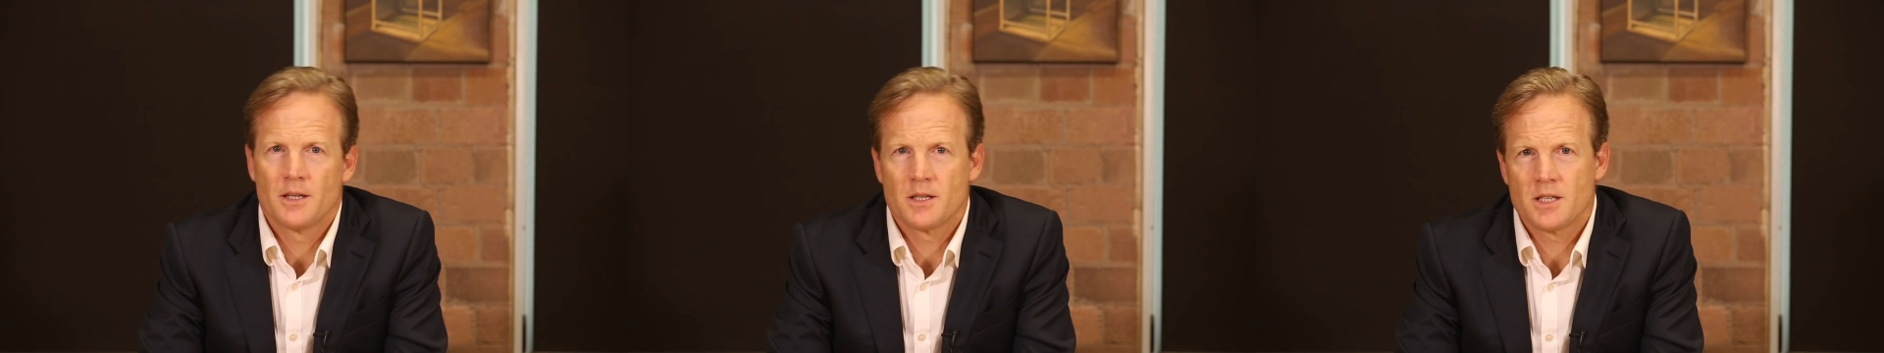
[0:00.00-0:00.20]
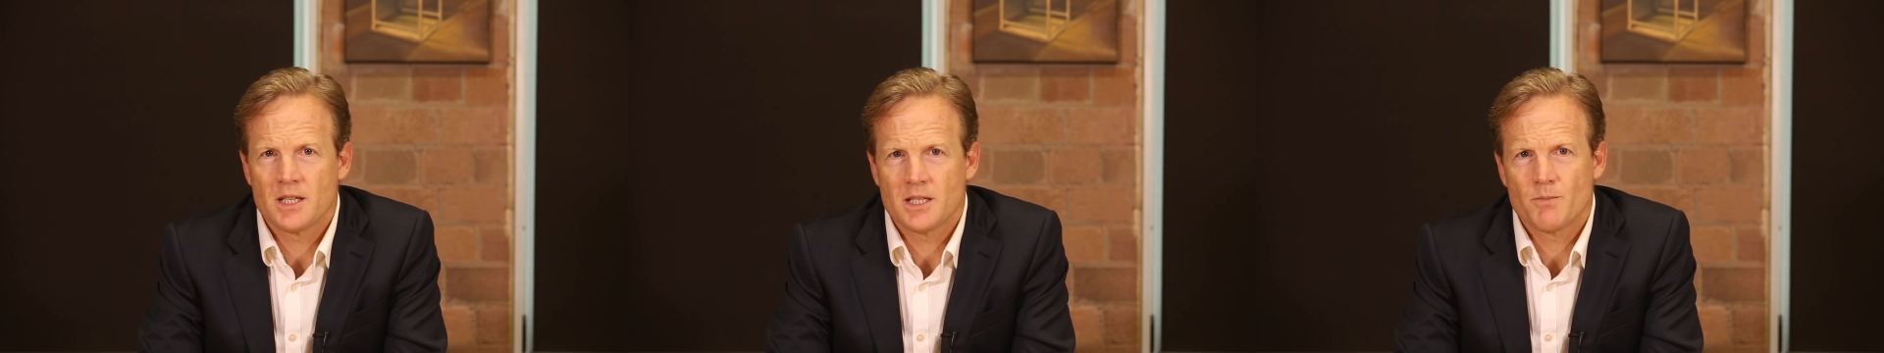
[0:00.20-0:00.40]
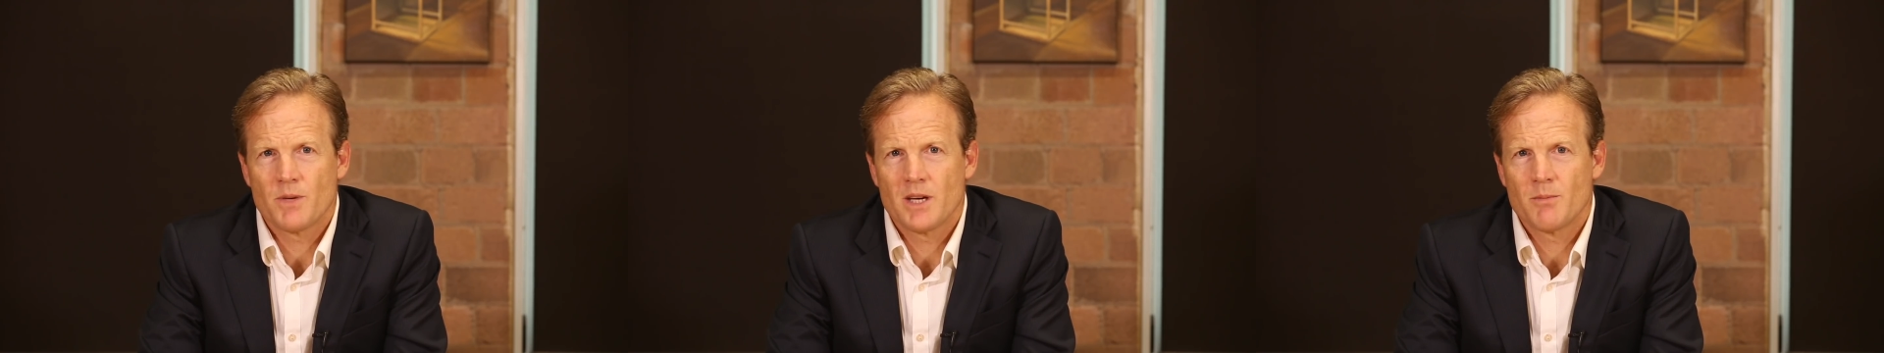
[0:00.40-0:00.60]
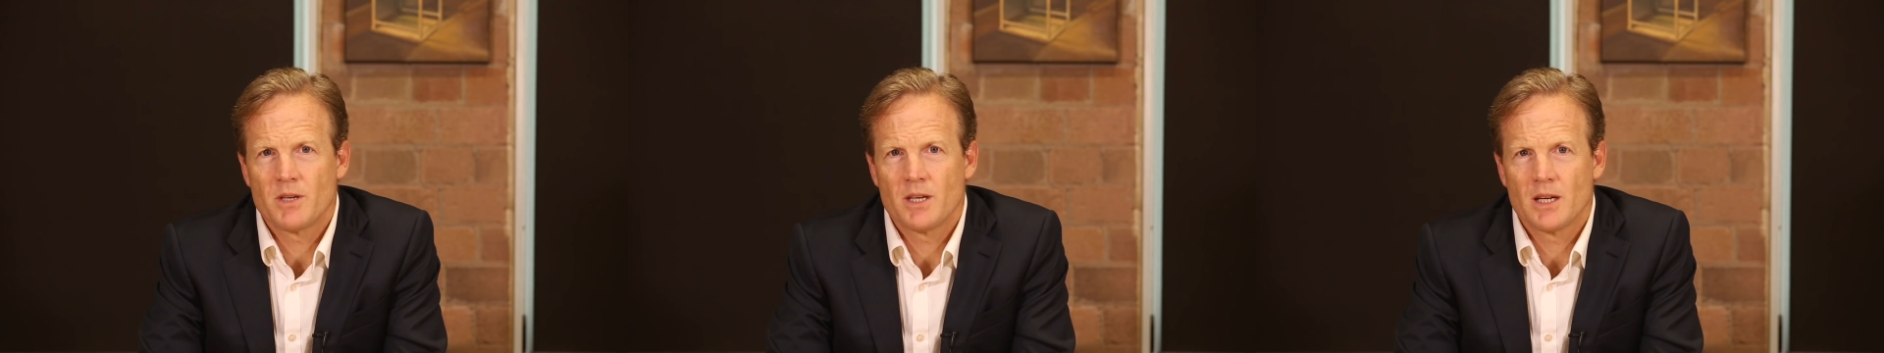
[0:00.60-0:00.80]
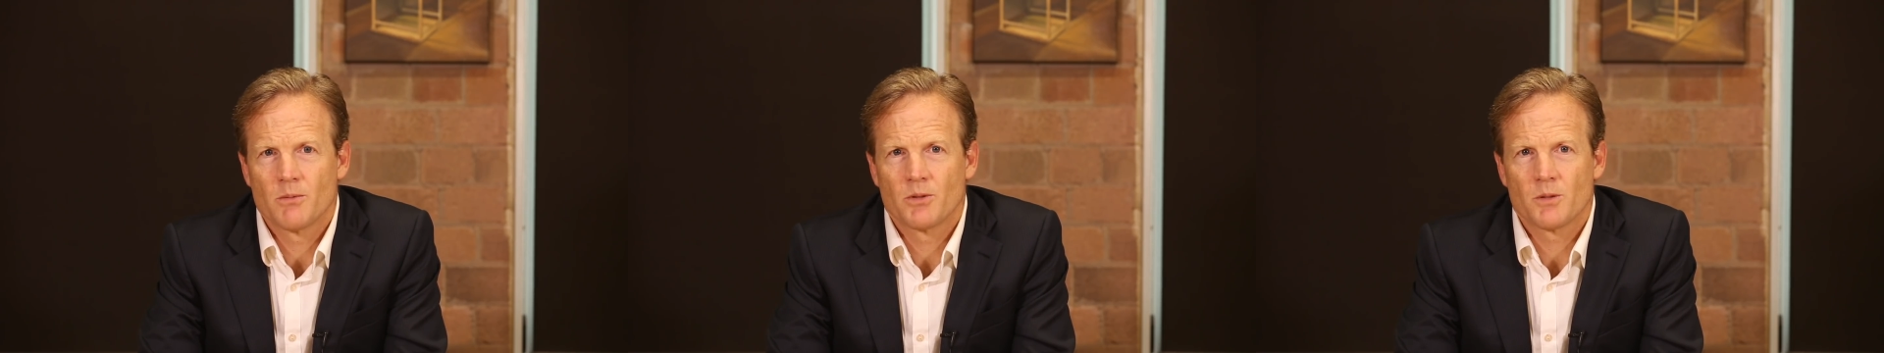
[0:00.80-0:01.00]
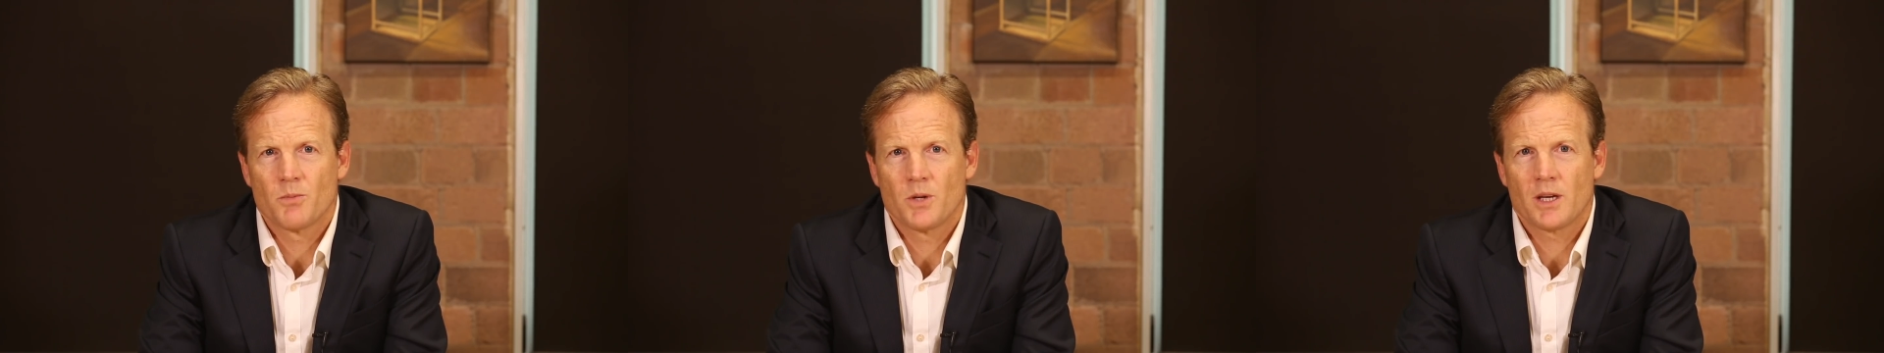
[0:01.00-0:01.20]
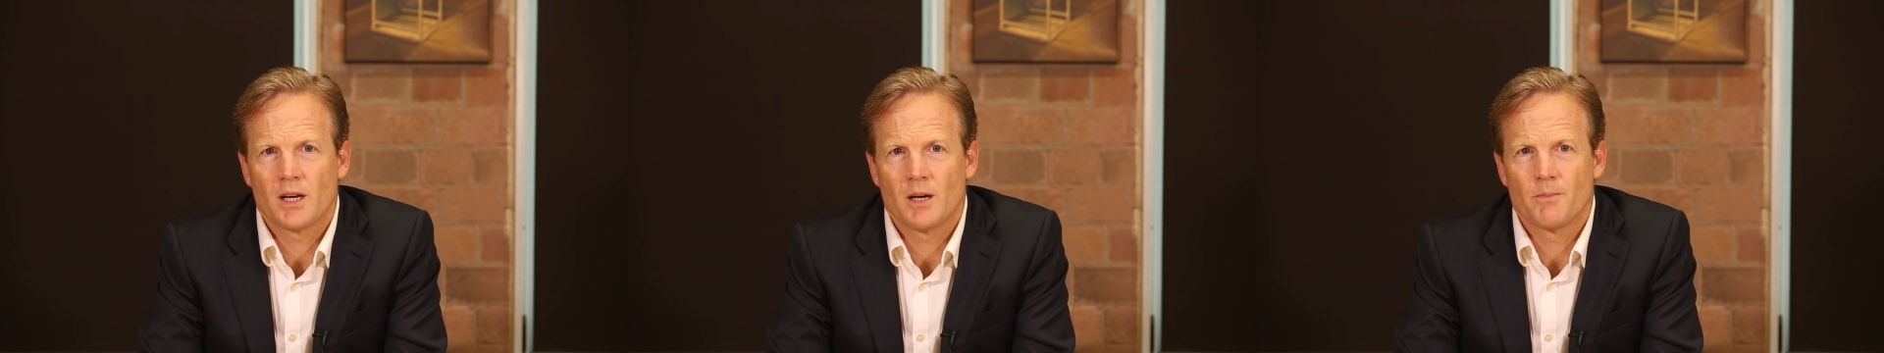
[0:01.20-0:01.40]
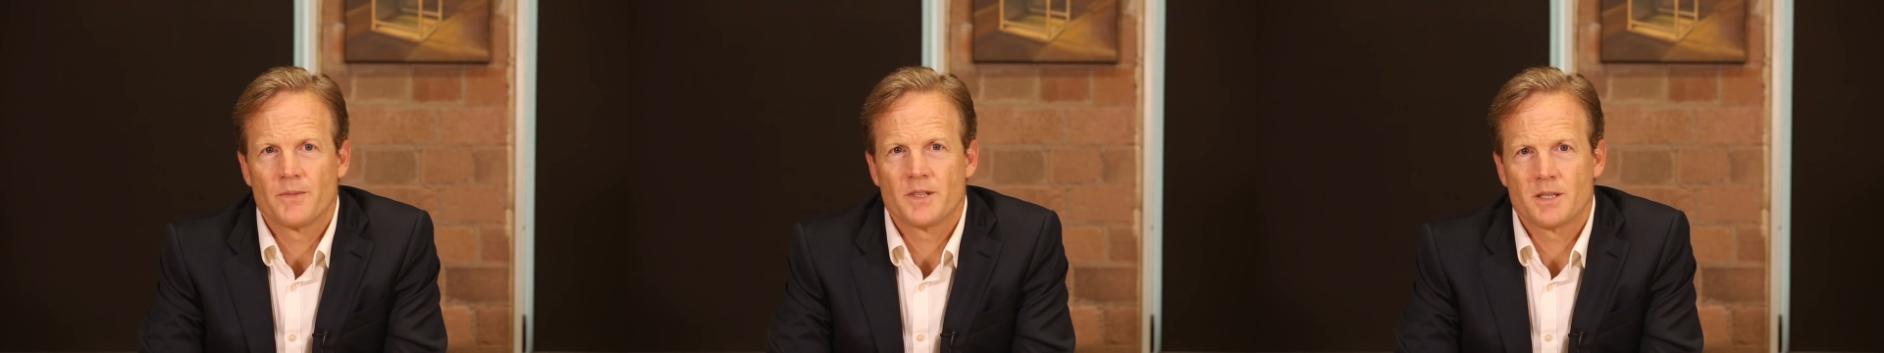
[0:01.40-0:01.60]
just may be able to pick
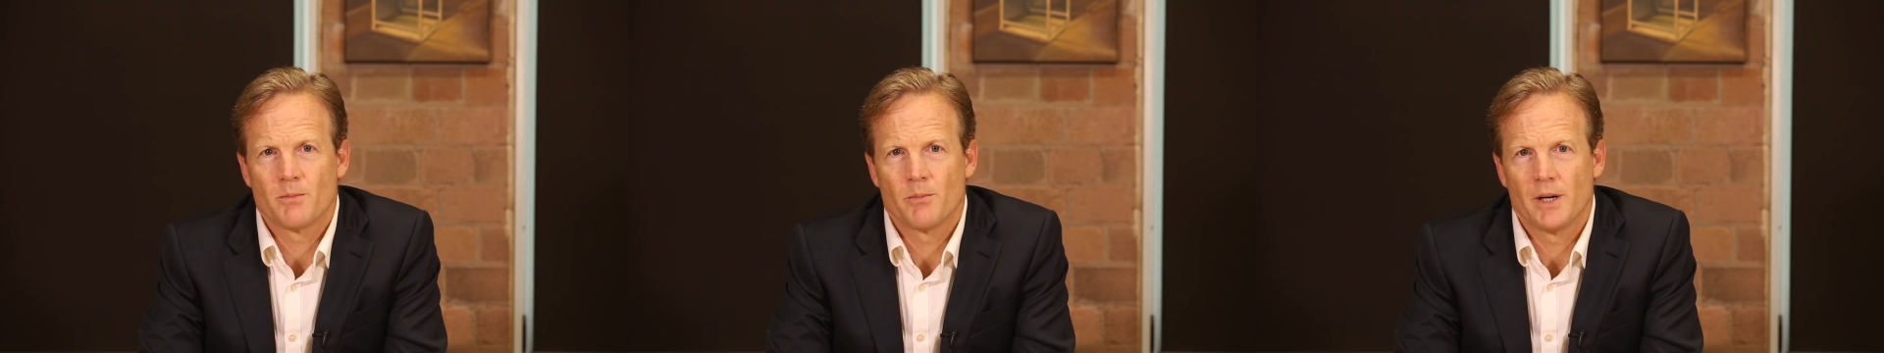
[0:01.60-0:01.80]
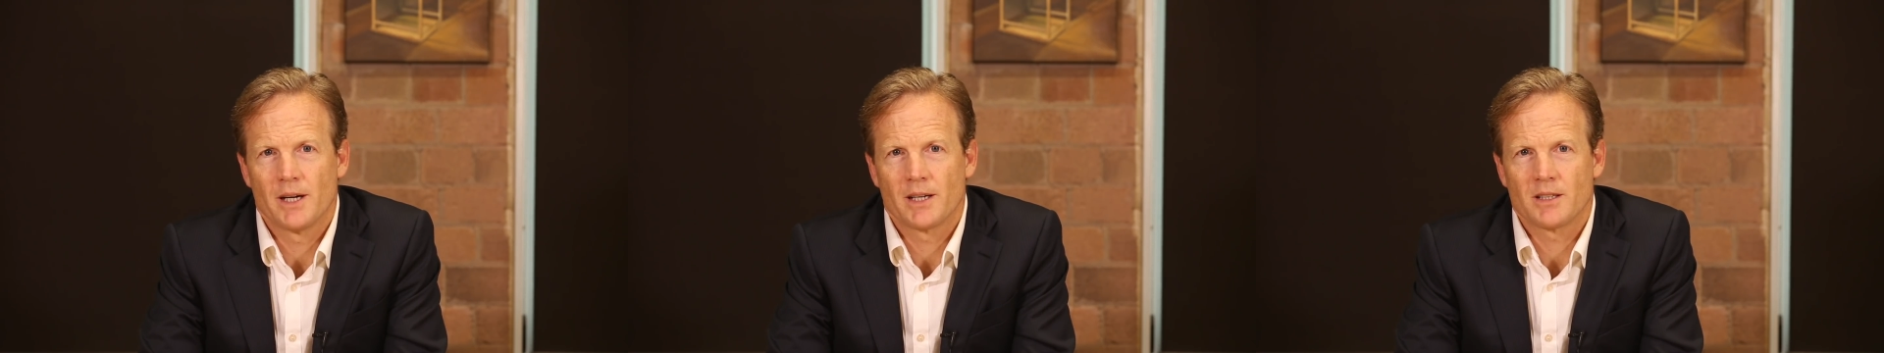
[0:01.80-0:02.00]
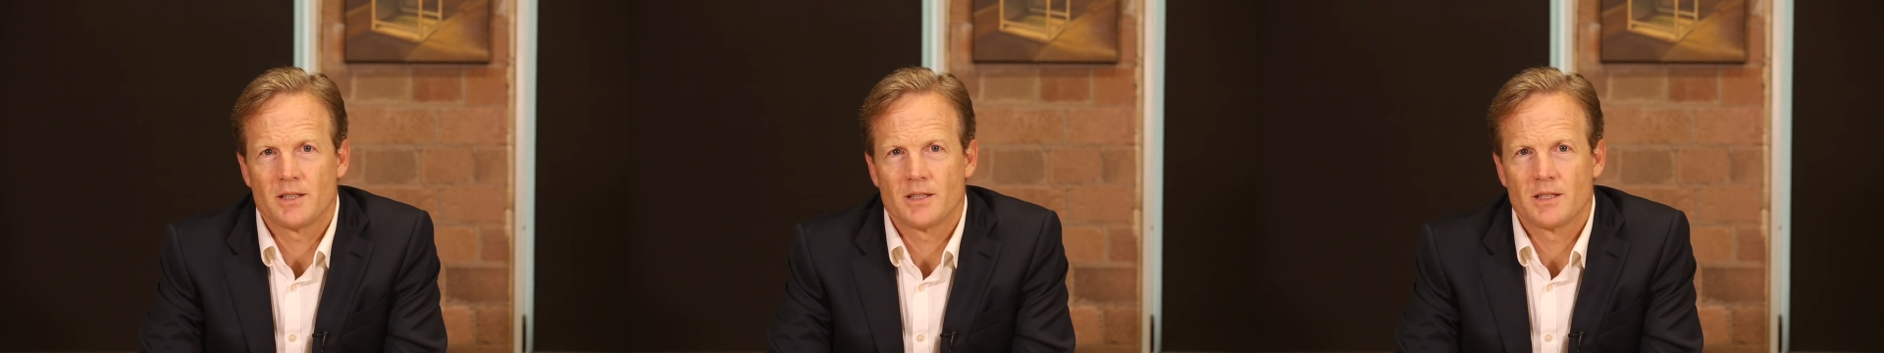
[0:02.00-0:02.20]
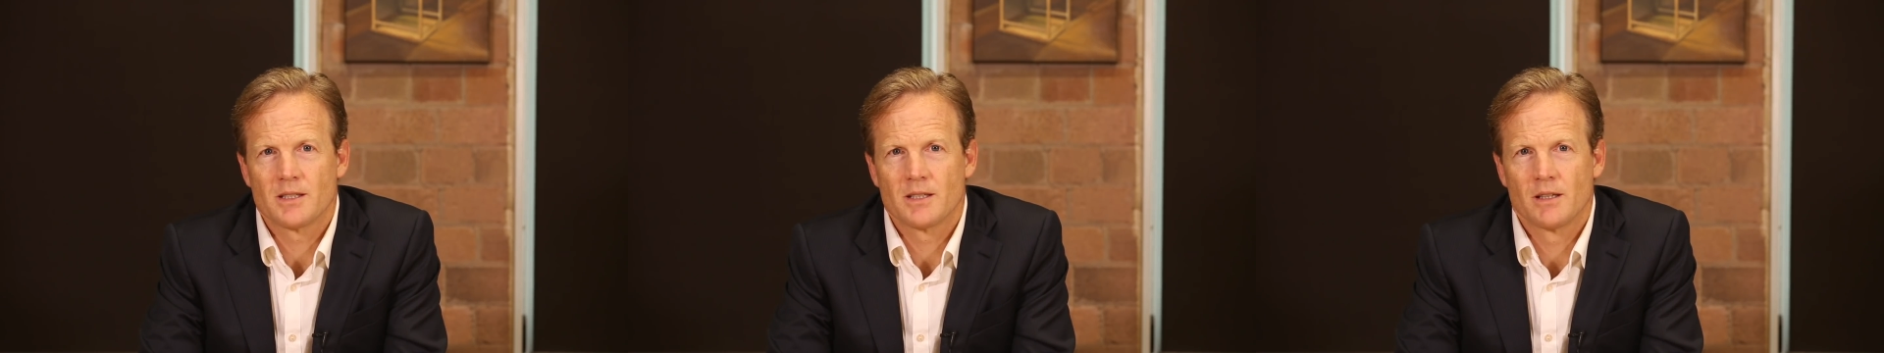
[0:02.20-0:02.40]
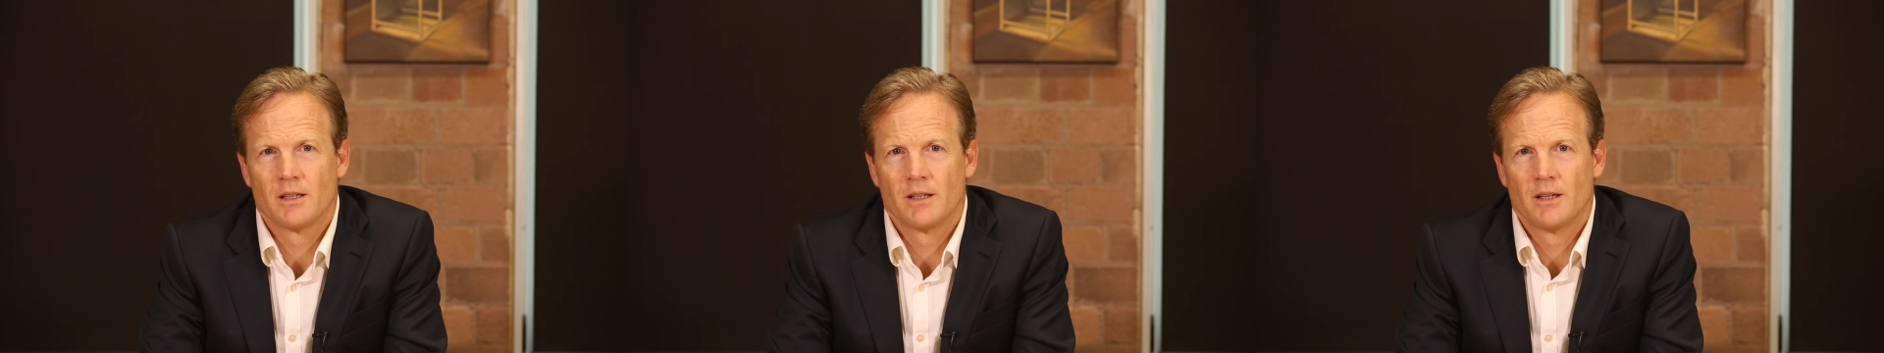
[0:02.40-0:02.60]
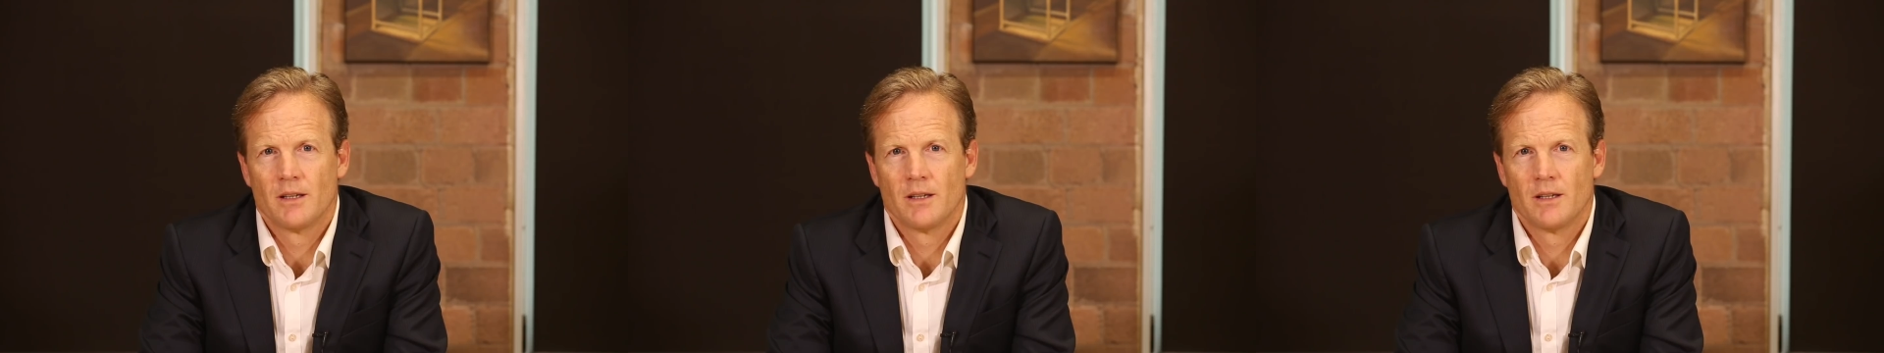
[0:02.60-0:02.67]
up some bargains.